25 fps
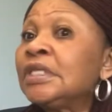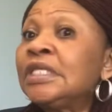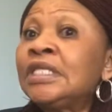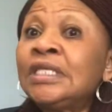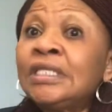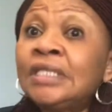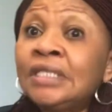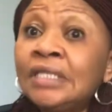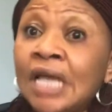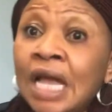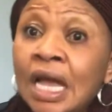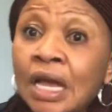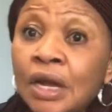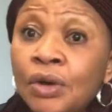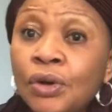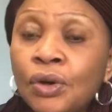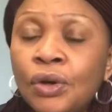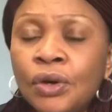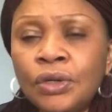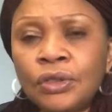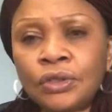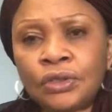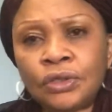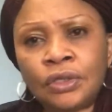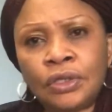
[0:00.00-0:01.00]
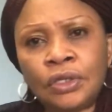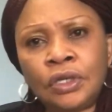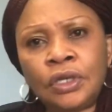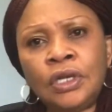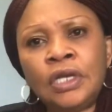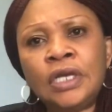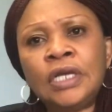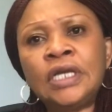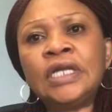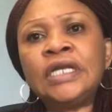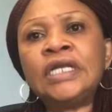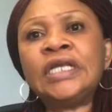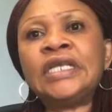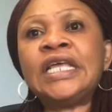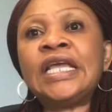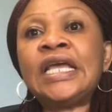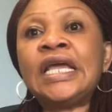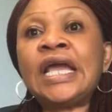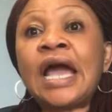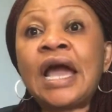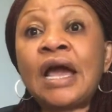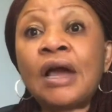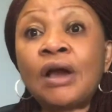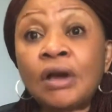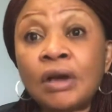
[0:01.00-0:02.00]
Thank God they
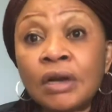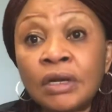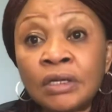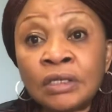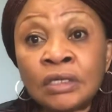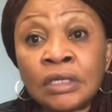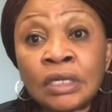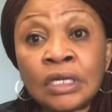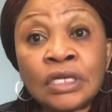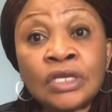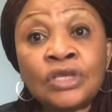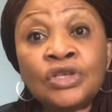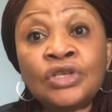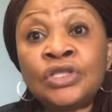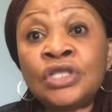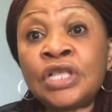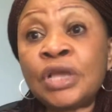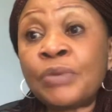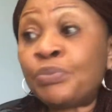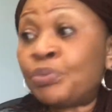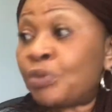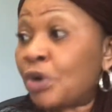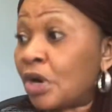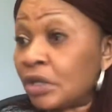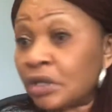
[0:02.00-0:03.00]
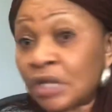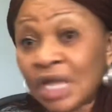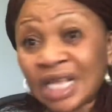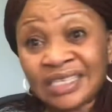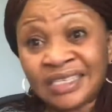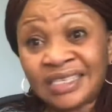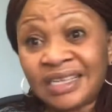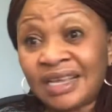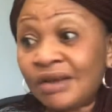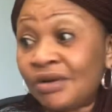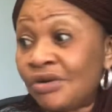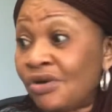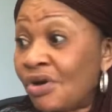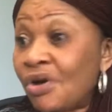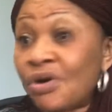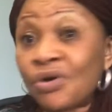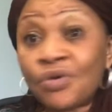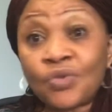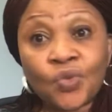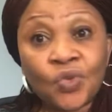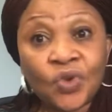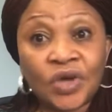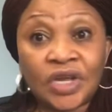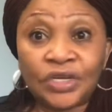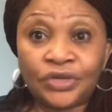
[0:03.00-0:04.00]
brought that say
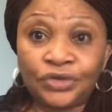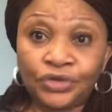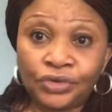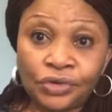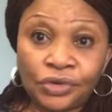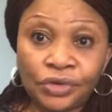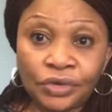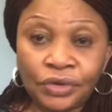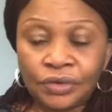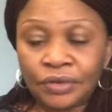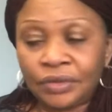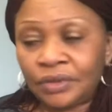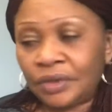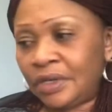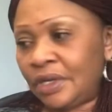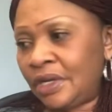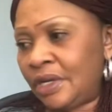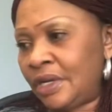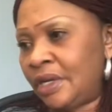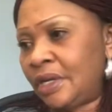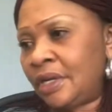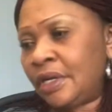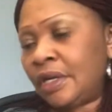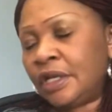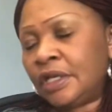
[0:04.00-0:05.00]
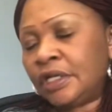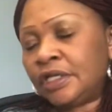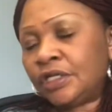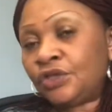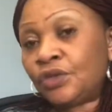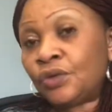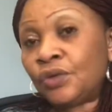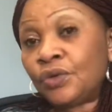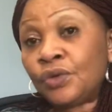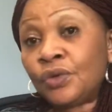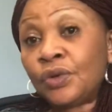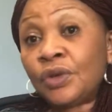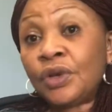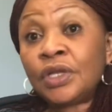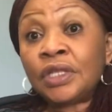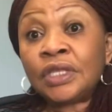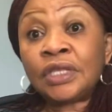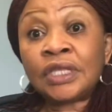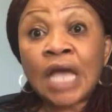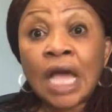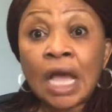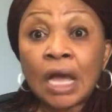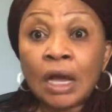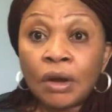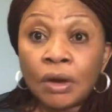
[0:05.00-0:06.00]
gun were drawn. So
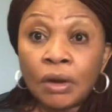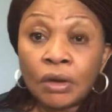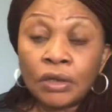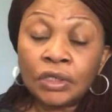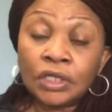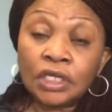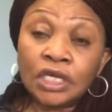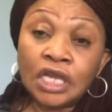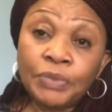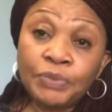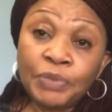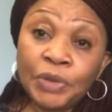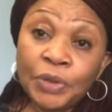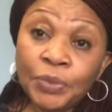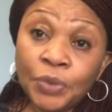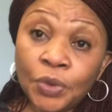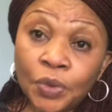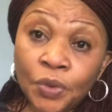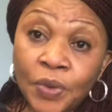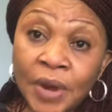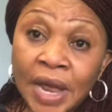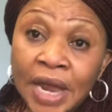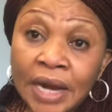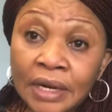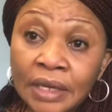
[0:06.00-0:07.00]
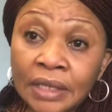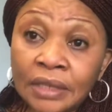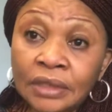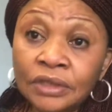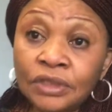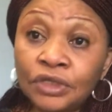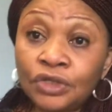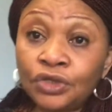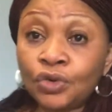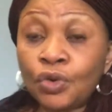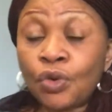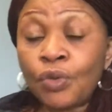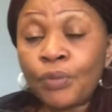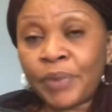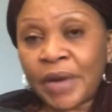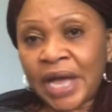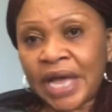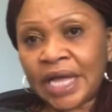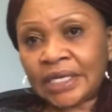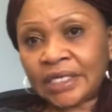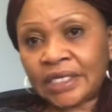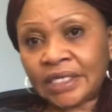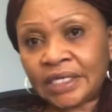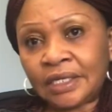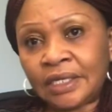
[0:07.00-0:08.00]
thank God the people weren't so
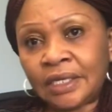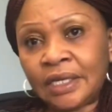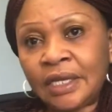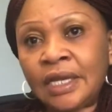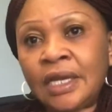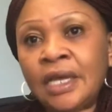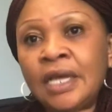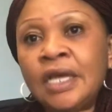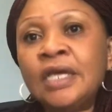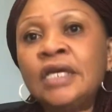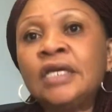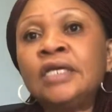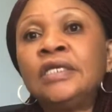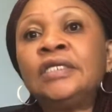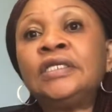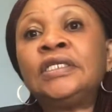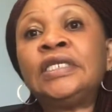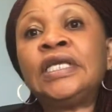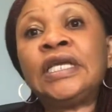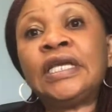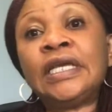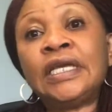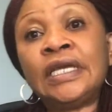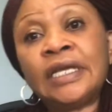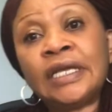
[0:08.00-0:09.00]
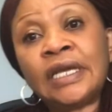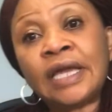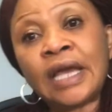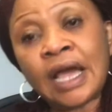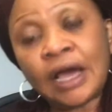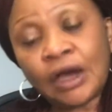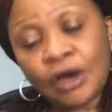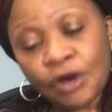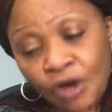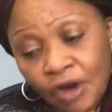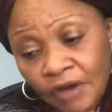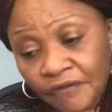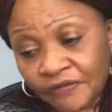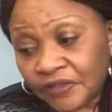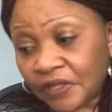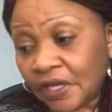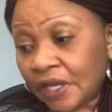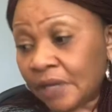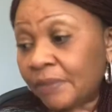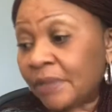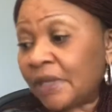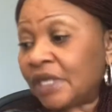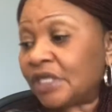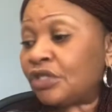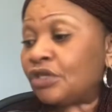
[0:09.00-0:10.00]
bad. They handcuffed
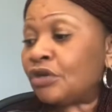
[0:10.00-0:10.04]
him and